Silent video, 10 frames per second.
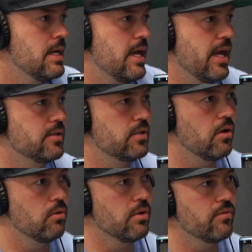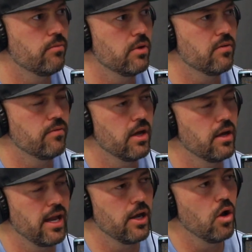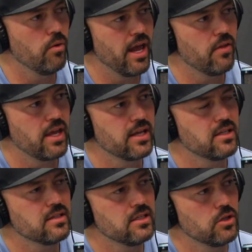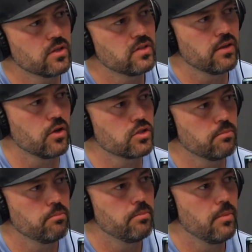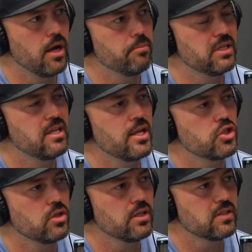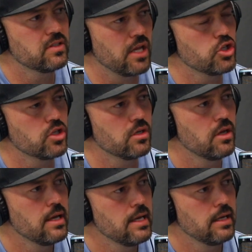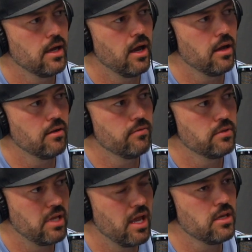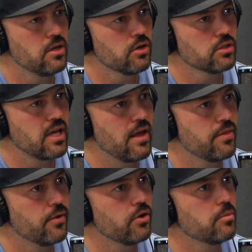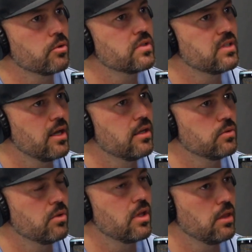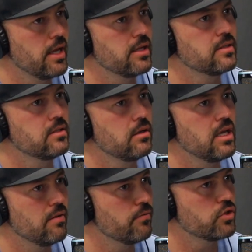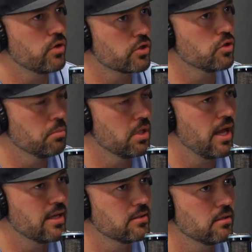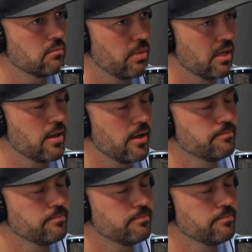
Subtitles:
And so we've and I know now the ITC looks like there's a potential extension of 10 years at 30% is what the latest infrastructure bill has it pegged at.